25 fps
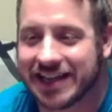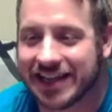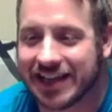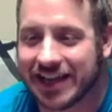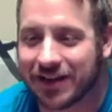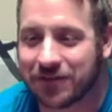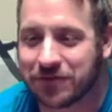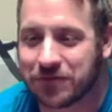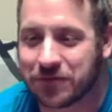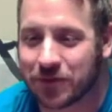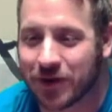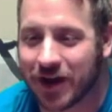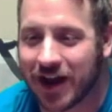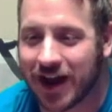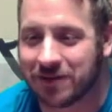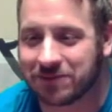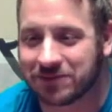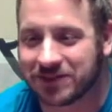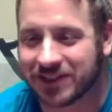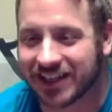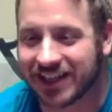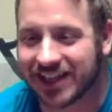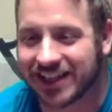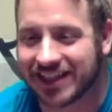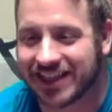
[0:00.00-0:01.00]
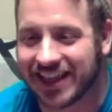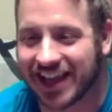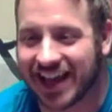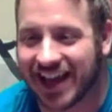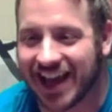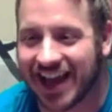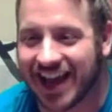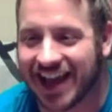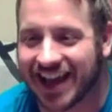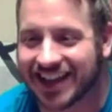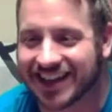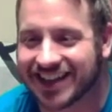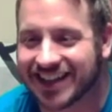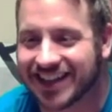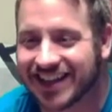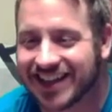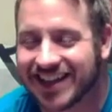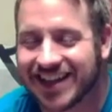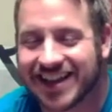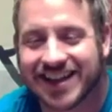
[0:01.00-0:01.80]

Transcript: gift wrapped. Look at that.